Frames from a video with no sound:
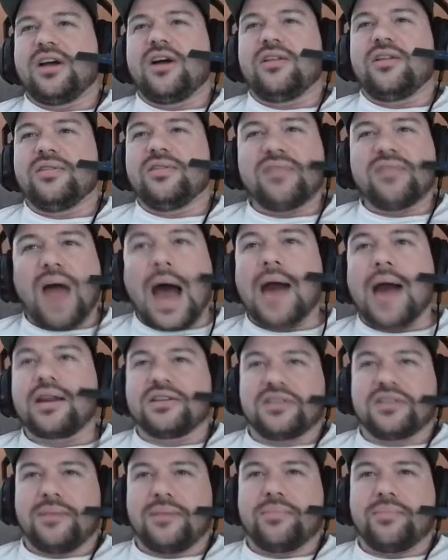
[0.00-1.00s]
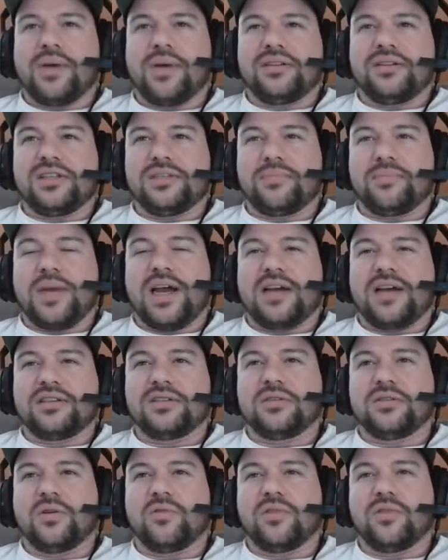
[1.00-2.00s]
a lot of zip on these
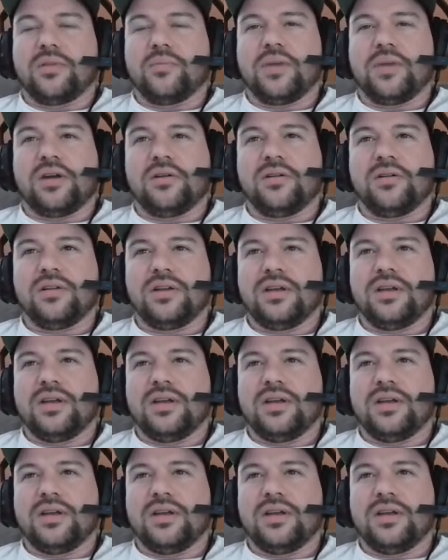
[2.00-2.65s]
passes over the middle.